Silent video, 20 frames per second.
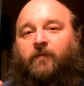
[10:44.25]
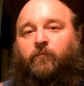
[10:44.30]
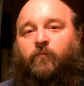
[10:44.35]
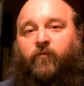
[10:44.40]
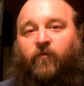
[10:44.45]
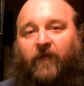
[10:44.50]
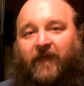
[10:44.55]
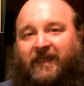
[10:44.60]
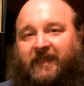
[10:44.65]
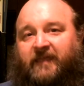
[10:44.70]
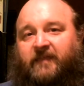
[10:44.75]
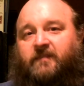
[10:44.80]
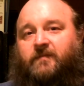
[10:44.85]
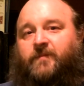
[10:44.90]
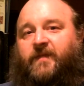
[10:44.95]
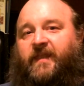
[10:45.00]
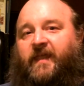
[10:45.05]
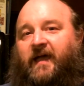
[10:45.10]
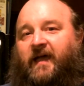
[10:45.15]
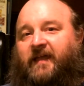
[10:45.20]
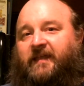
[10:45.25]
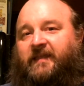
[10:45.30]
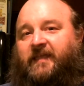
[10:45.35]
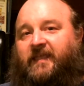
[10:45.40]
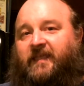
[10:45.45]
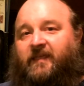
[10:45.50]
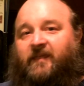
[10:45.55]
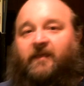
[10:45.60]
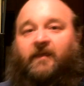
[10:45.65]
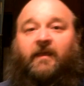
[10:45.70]
Breaking the
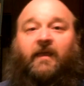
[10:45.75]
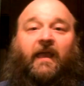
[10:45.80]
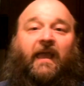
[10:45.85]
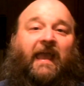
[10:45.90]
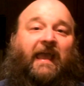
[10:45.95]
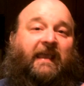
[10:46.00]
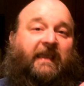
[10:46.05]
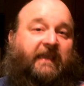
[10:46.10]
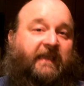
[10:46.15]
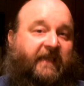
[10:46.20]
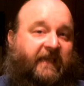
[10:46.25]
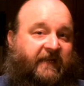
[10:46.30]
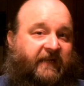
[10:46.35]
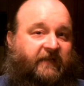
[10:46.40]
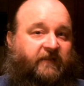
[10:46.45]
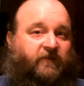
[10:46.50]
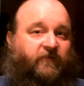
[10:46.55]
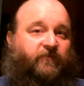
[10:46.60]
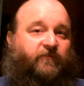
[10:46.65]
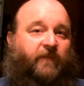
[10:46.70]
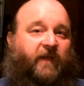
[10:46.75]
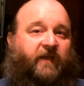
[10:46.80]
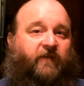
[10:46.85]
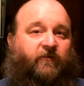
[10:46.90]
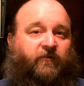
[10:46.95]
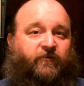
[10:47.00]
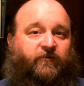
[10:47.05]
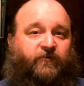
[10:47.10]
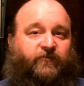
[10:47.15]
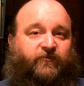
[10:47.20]
monotony and getting those
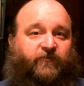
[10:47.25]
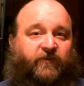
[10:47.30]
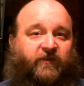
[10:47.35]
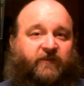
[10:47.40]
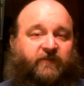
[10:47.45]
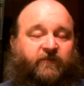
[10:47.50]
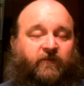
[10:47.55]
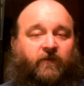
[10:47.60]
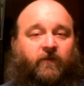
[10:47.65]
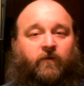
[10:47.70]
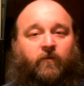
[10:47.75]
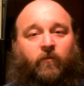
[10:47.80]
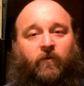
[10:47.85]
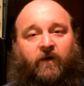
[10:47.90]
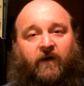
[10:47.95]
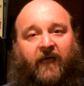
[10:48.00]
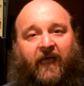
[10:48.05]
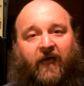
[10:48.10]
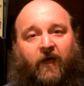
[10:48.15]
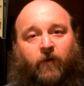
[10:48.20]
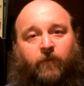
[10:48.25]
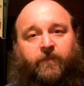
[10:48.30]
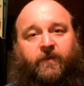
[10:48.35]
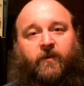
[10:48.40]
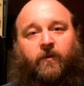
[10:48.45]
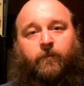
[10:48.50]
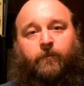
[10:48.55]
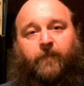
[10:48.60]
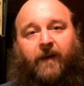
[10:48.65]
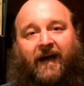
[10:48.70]
micronutrients will help
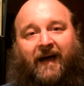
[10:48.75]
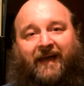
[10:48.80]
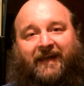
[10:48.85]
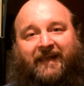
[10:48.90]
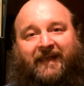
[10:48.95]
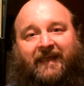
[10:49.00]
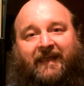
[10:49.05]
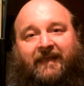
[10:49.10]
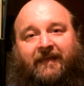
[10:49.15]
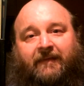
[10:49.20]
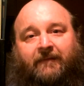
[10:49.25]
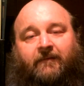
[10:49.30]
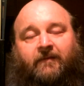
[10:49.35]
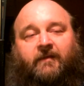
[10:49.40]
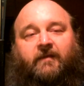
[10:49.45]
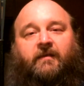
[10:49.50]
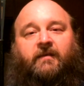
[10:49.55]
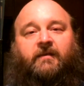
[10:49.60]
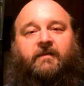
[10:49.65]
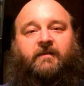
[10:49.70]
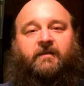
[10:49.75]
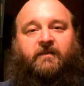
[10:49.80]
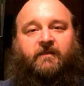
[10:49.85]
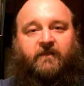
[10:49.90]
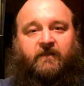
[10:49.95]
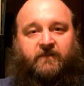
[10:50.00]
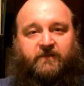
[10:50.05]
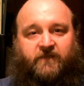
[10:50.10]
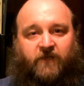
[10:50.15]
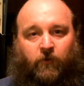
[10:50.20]
your body
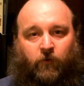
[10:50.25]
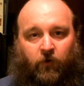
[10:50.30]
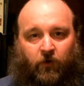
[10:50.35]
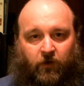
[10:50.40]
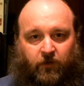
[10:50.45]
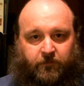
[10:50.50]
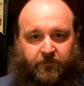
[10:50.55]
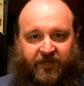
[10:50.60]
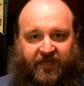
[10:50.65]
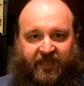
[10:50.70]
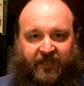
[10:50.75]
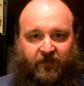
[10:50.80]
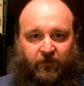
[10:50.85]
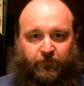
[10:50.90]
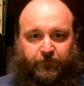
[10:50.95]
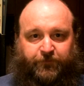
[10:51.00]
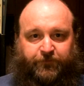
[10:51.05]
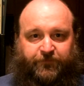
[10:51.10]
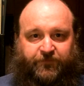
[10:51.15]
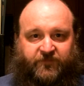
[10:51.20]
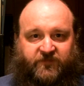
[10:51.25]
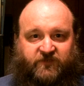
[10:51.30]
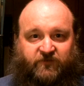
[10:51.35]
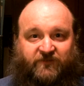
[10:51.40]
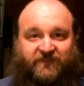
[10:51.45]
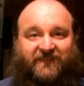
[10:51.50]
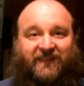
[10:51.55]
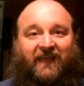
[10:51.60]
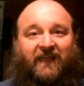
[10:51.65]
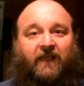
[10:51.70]
to calm down so
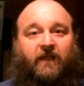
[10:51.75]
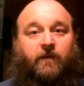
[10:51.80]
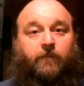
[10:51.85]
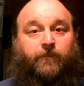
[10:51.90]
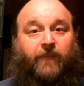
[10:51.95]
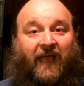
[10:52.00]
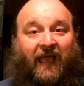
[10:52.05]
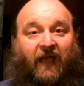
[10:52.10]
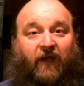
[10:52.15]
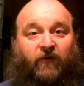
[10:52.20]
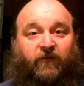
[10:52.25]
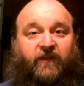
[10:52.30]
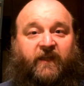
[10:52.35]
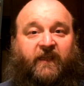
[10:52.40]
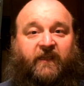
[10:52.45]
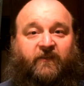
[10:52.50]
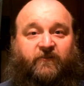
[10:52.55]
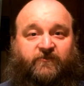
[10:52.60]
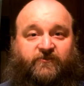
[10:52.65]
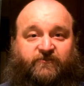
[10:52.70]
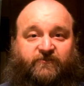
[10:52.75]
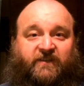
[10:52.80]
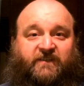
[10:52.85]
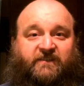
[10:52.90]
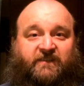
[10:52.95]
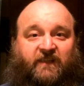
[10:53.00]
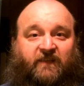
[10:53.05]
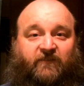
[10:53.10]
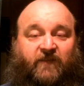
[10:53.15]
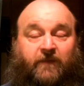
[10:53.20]
it's not compounding your
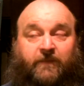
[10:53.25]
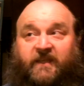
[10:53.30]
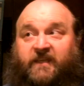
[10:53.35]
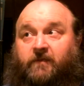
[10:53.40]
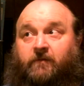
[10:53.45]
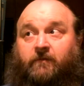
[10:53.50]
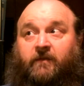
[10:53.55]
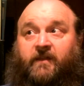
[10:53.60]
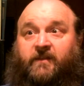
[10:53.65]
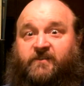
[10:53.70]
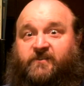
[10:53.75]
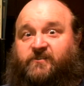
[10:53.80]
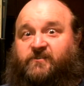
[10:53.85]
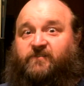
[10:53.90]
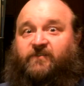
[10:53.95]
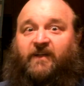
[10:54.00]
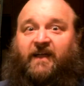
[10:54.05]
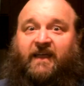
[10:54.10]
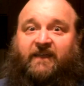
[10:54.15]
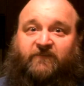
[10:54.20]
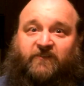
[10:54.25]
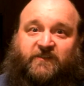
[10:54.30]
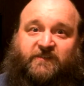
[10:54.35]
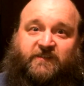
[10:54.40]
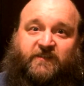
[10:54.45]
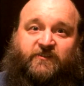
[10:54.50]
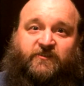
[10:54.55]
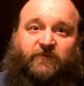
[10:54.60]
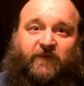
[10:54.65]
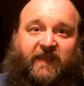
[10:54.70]
stress level. I mean, you're in a survival
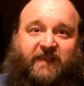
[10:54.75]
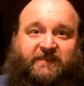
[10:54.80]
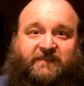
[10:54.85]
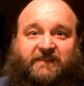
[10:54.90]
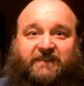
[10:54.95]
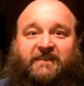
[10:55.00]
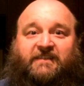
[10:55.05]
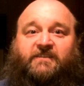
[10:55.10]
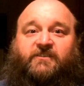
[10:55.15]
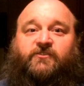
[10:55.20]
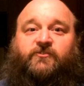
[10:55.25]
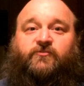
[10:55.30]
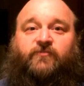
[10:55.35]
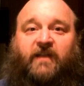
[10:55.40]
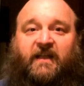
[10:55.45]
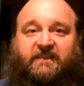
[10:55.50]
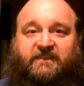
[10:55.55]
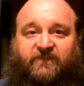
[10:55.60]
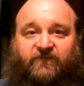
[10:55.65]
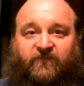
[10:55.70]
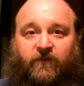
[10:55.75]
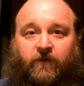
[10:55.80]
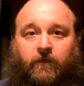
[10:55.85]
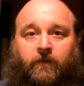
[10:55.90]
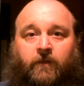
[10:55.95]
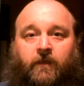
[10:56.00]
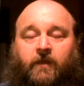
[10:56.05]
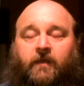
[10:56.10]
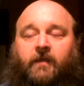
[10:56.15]
situation, it's stressful.